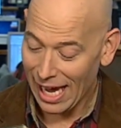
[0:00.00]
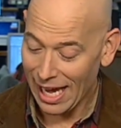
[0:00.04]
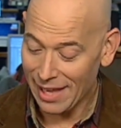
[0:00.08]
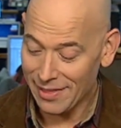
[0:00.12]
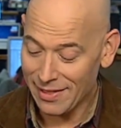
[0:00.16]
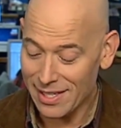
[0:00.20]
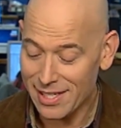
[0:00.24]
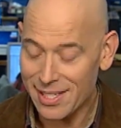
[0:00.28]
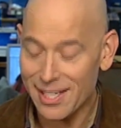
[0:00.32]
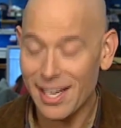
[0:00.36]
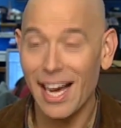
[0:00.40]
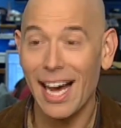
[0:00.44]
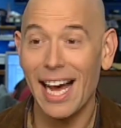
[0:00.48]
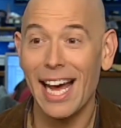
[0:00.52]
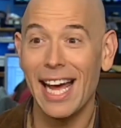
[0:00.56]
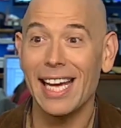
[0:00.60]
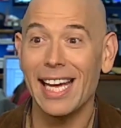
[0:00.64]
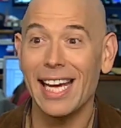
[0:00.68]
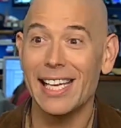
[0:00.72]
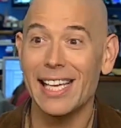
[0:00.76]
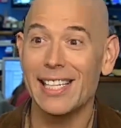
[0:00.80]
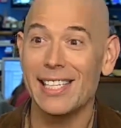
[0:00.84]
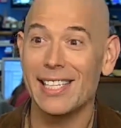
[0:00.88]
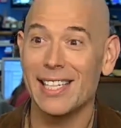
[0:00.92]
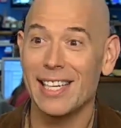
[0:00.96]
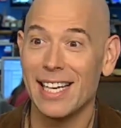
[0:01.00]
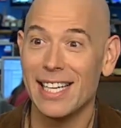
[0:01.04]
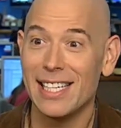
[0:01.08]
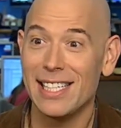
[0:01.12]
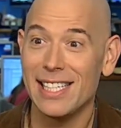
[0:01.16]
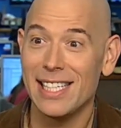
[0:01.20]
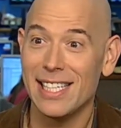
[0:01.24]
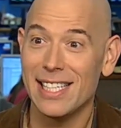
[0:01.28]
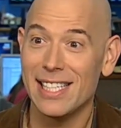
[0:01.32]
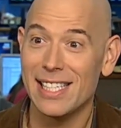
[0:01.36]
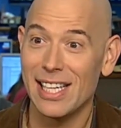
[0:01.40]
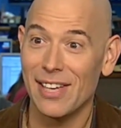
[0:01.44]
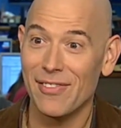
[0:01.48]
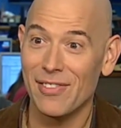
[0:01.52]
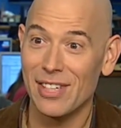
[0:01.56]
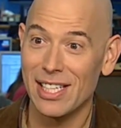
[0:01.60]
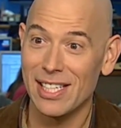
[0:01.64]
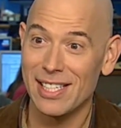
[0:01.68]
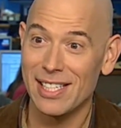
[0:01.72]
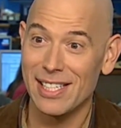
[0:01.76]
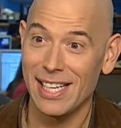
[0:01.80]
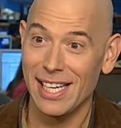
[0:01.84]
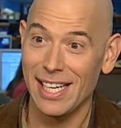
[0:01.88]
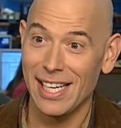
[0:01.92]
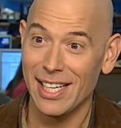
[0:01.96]
And this guy is a
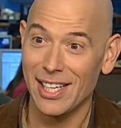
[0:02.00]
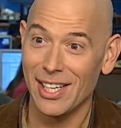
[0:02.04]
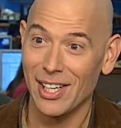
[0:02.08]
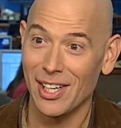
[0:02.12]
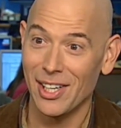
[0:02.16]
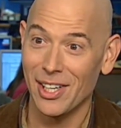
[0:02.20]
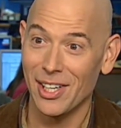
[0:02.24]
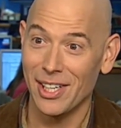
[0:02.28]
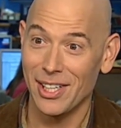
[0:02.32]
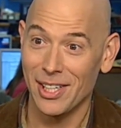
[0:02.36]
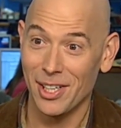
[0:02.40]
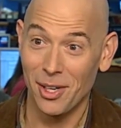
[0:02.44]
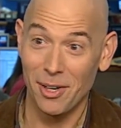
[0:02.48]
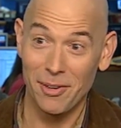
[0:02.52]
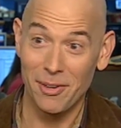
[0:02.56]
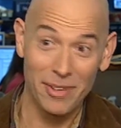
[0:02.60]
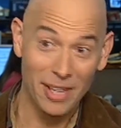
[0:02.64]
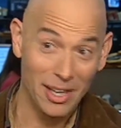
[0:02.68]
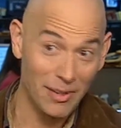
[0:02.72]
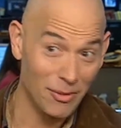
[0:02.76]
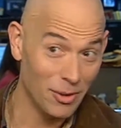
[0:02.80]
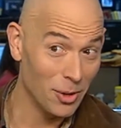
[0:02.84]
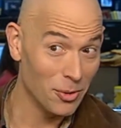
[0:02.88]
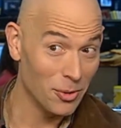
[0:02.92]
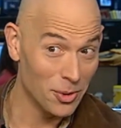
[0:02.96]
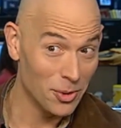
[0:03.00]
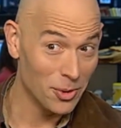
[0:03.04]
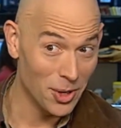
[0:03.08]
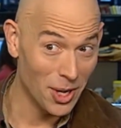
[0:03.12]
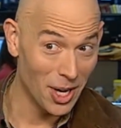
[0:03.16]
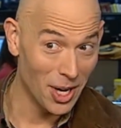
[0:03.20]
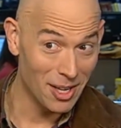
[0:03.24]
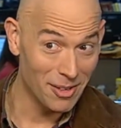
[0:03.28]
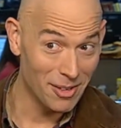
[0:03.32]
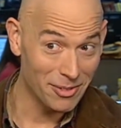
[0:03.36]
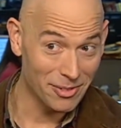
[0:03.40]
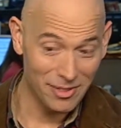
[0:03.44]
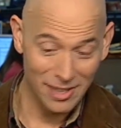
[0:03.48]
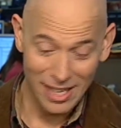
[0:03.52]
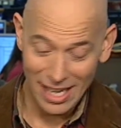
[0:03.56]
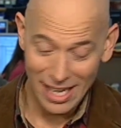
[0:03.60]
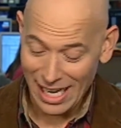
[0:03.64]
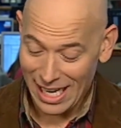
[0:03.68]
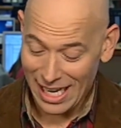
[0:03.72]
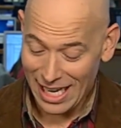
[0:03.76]
1970s take on our favorite Rudolph.